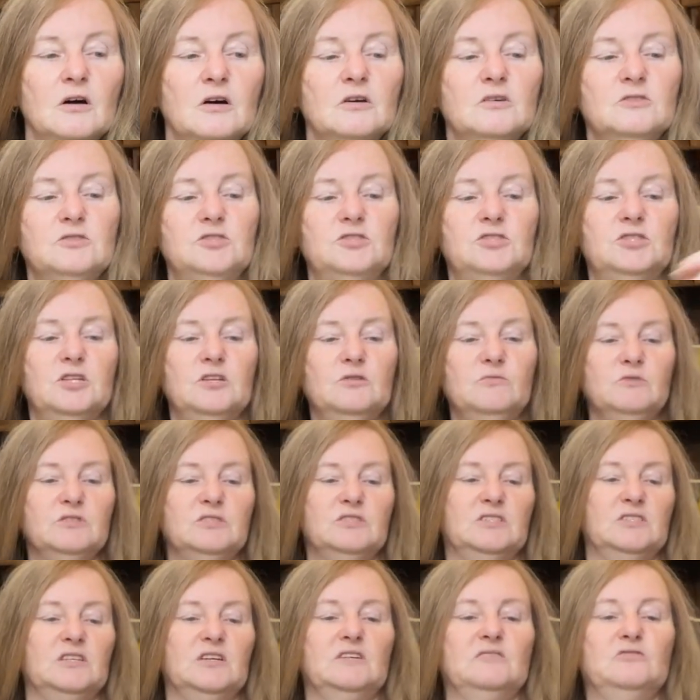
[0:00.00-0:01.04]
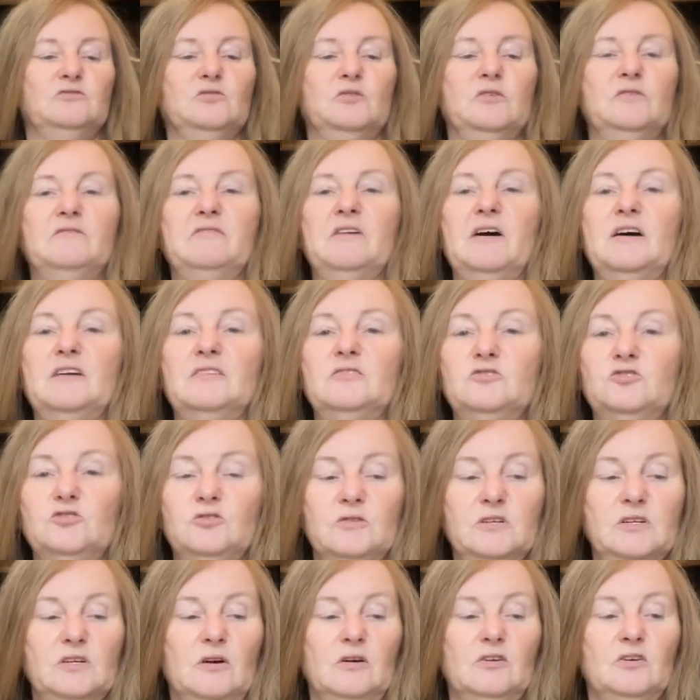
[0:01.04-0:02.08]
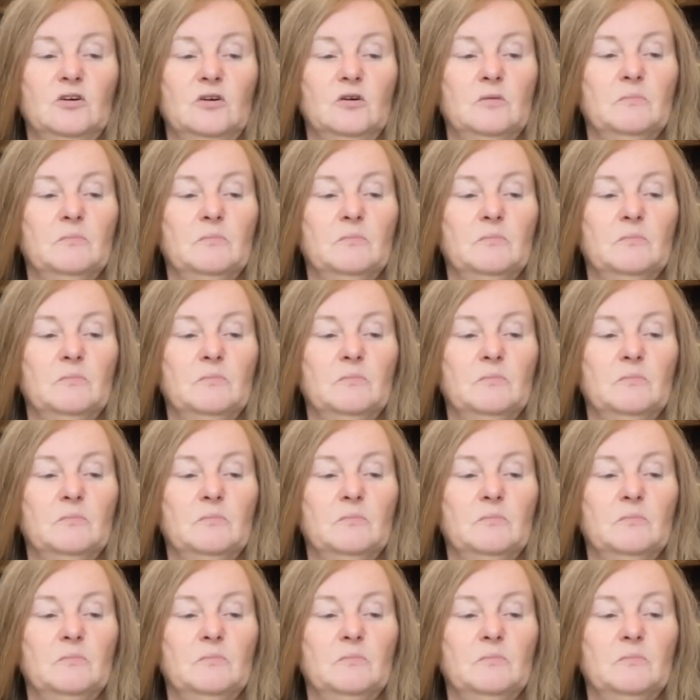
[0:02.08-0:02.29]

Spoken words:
she was said to have had a tree on her